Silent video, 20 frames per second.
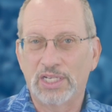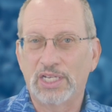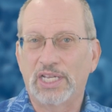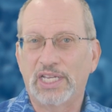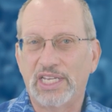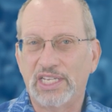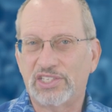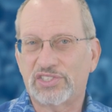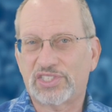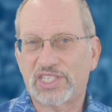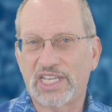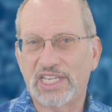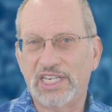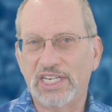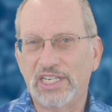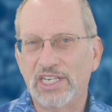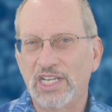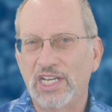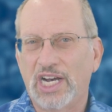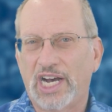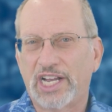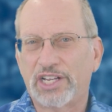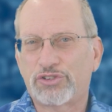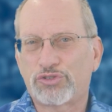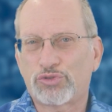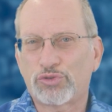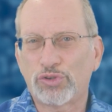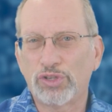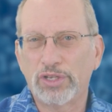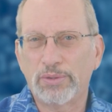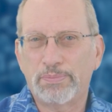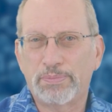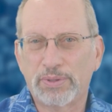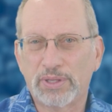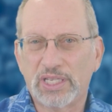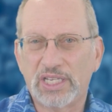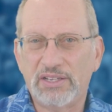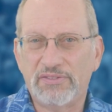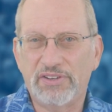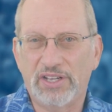He stated, "I truly
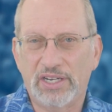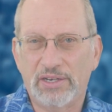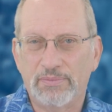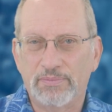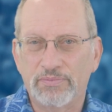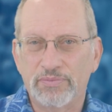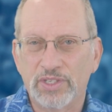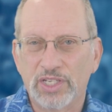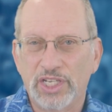believe it.